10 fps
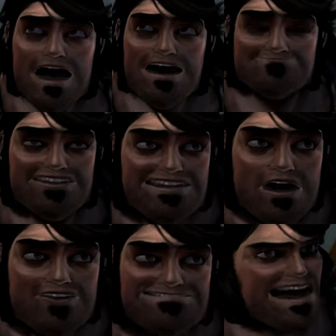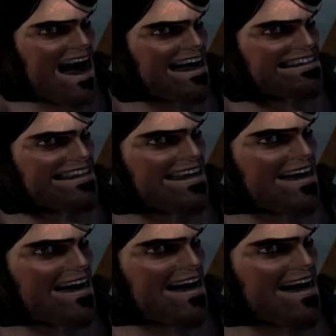so out of personal respect,
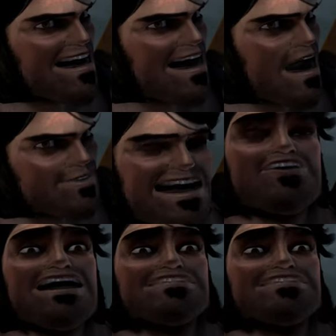I'll just